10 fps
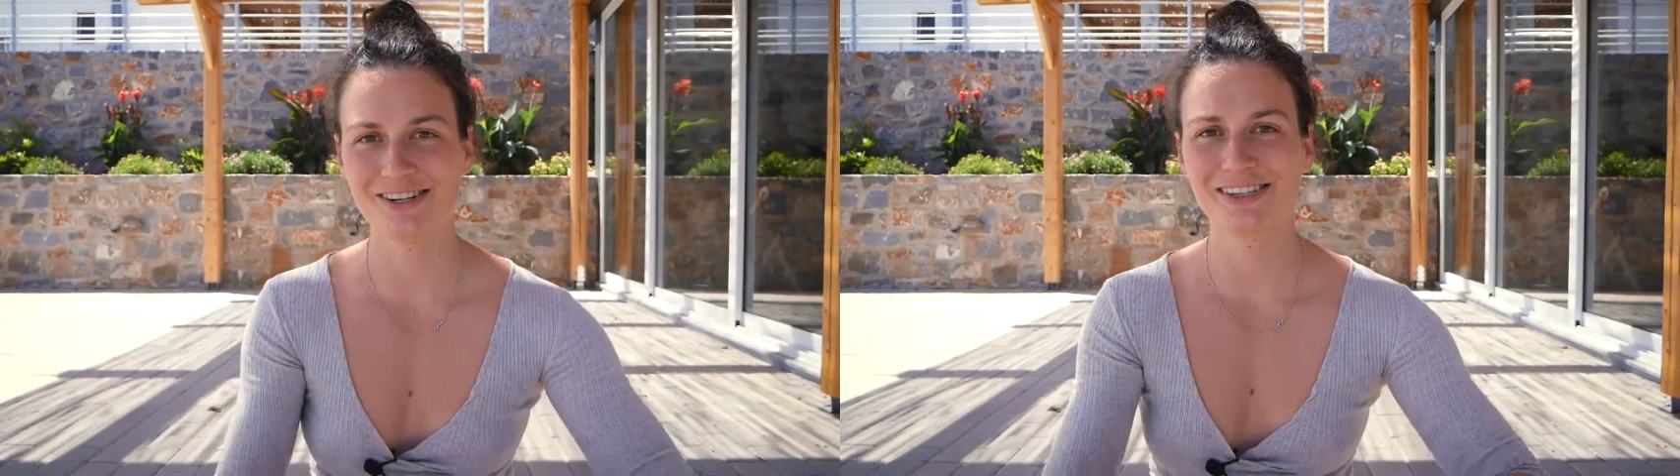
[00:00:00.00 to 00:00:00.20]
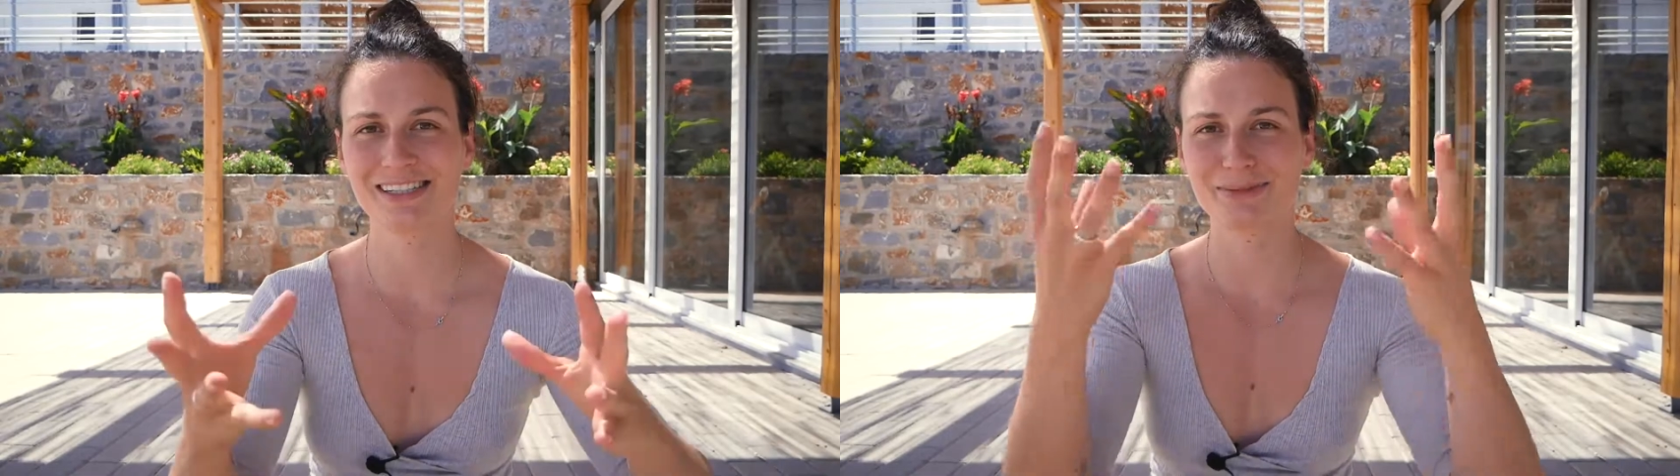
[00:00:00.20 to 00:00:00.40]

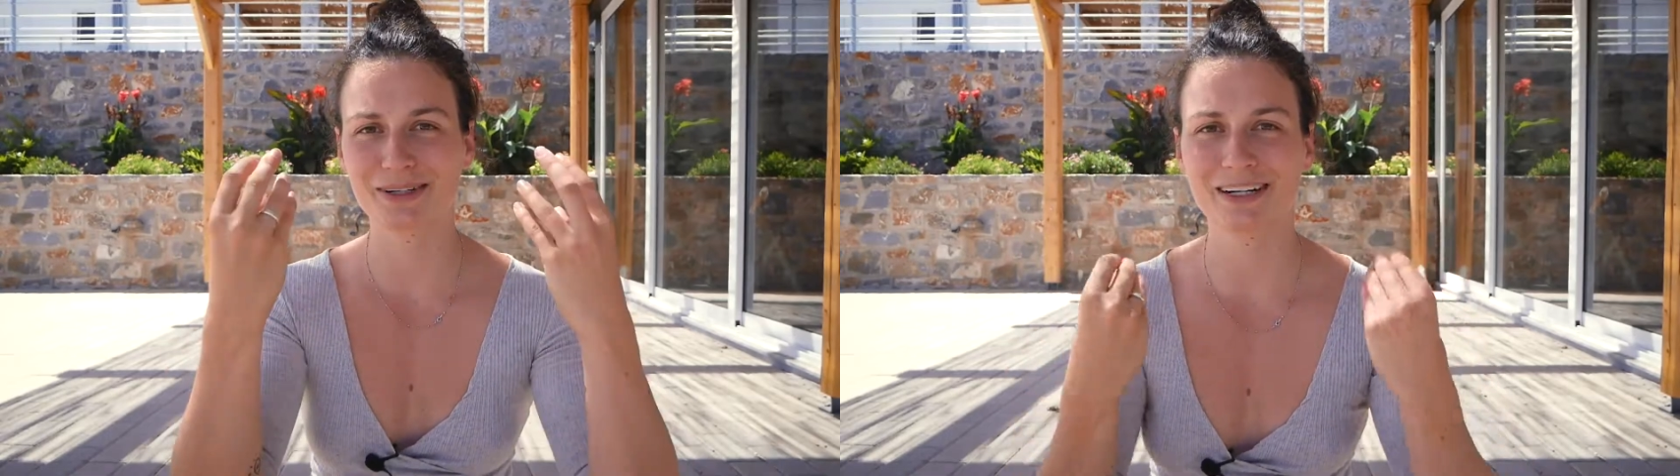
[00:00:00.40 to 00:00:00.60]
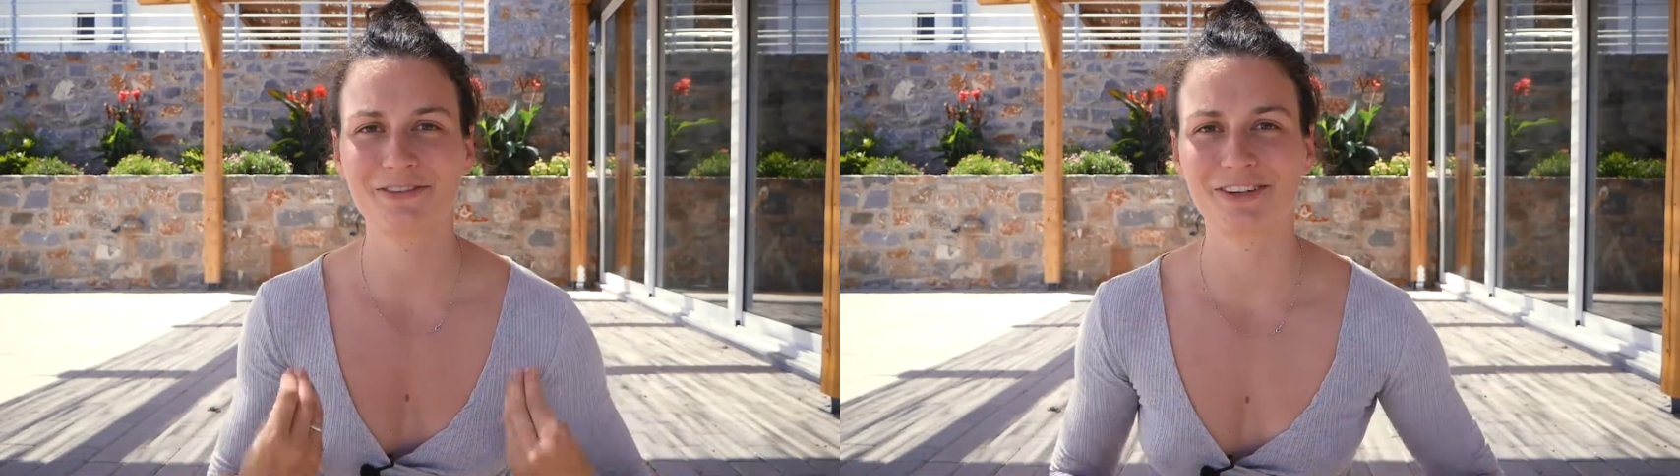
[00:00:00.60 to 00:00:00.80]
doing this
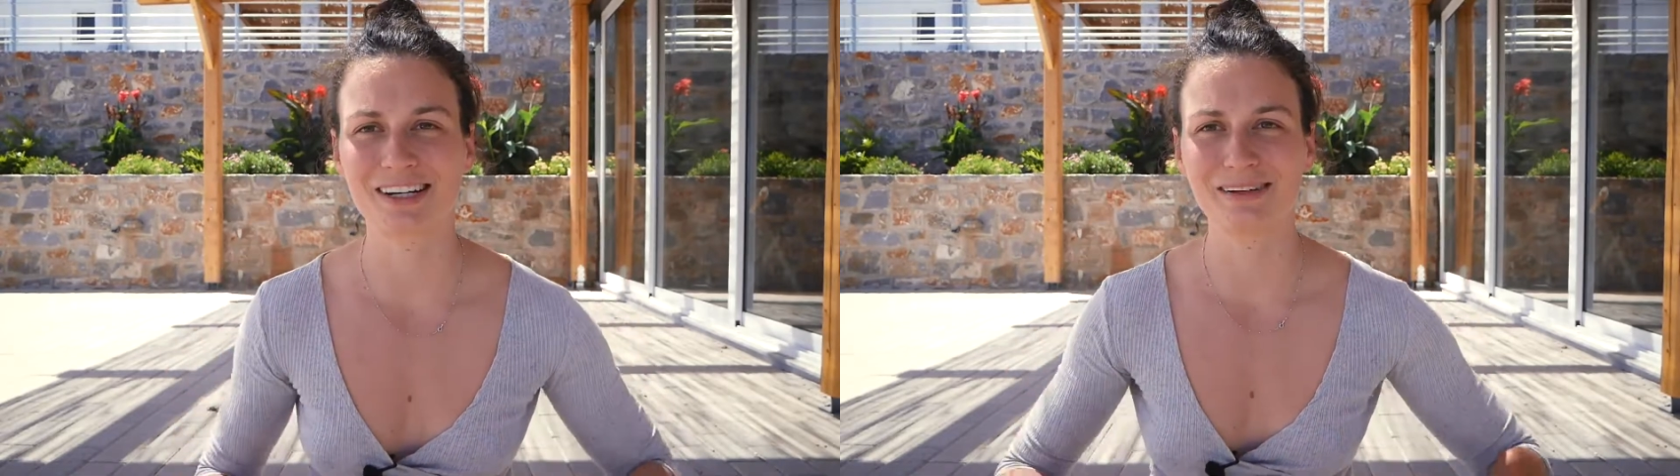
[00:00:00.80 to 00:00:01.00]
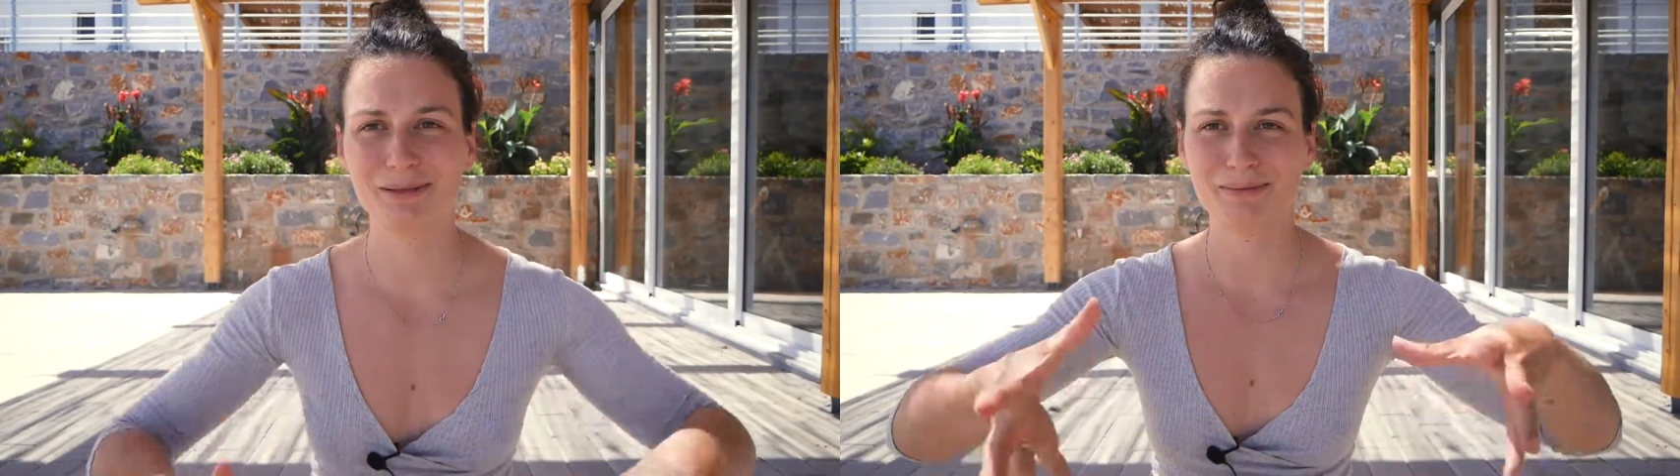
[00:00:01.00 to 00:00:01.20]
work for
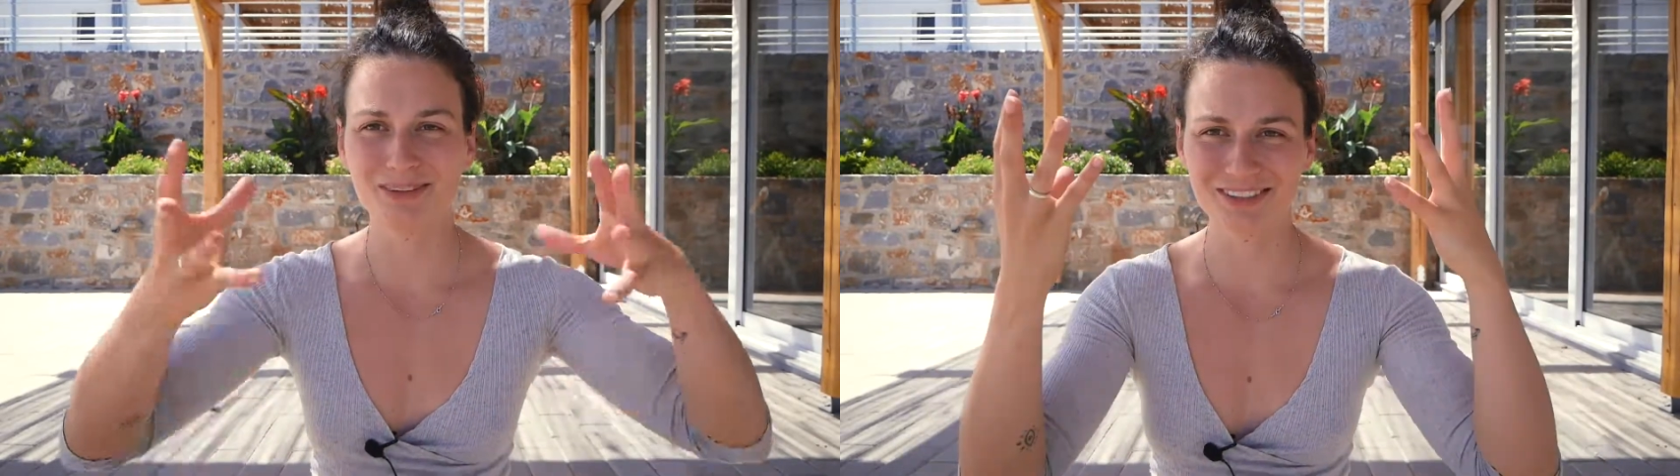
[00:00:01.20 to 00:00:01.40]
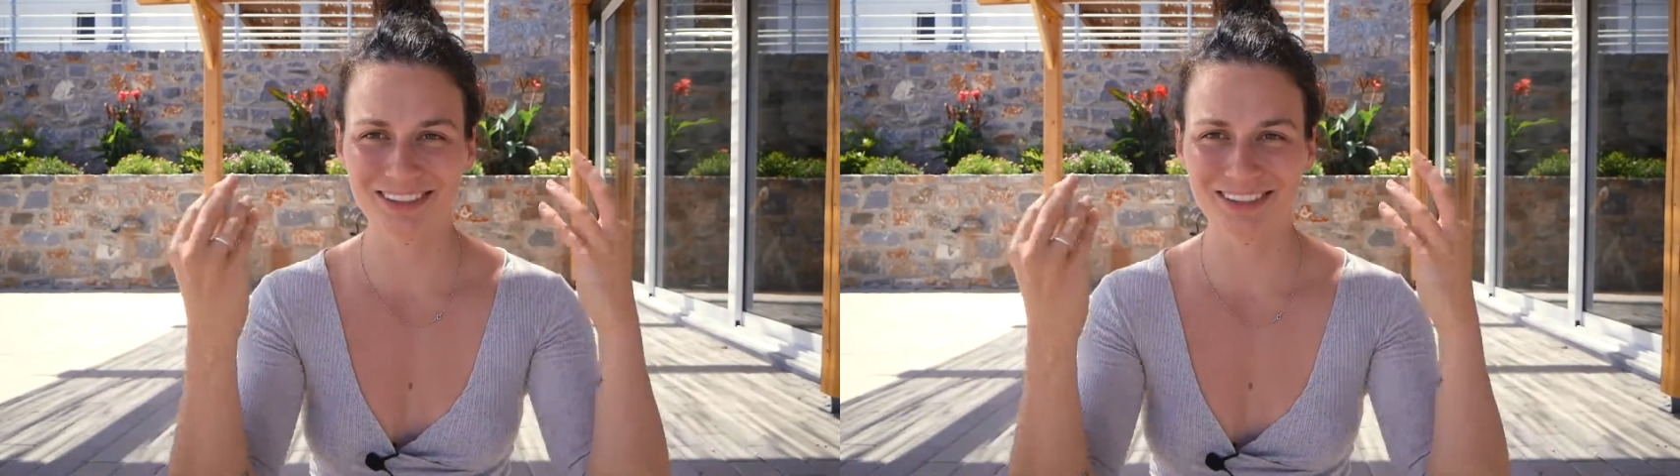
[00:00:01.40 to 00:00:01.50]
other people,